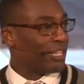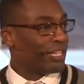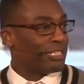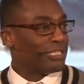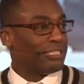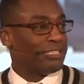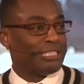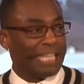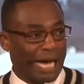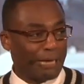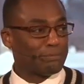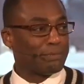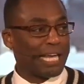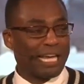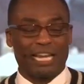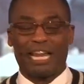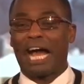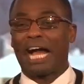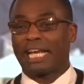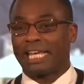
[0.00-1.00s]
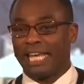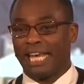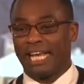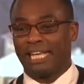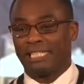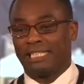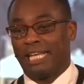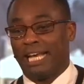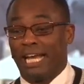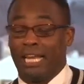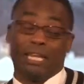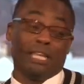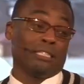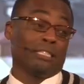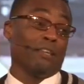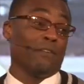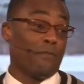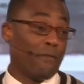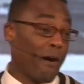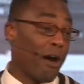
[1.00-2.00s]
Stop telling our kids that. Listen,
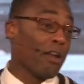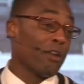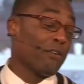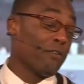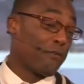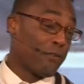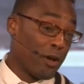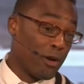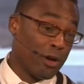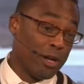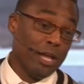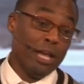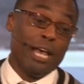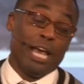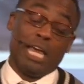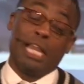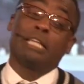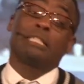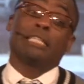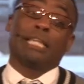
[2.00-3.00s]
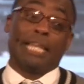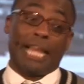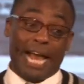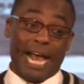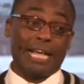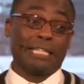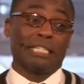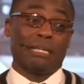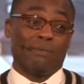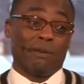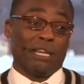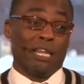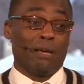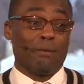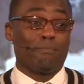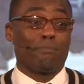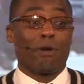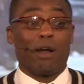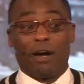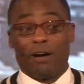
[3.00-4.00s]
if fall on the floor and it's the last
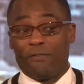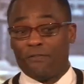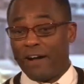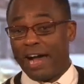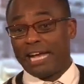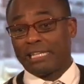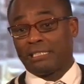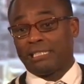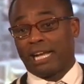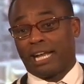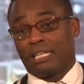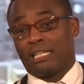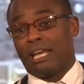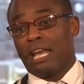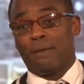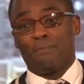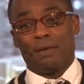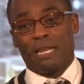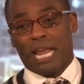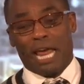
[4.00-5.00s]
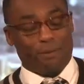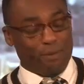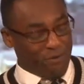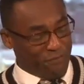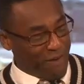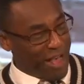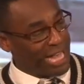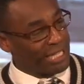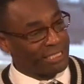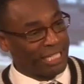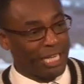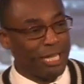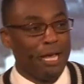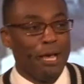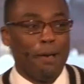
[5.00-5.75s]
M&M, bro, 5 seconds. You ain't been there but 5 seconds.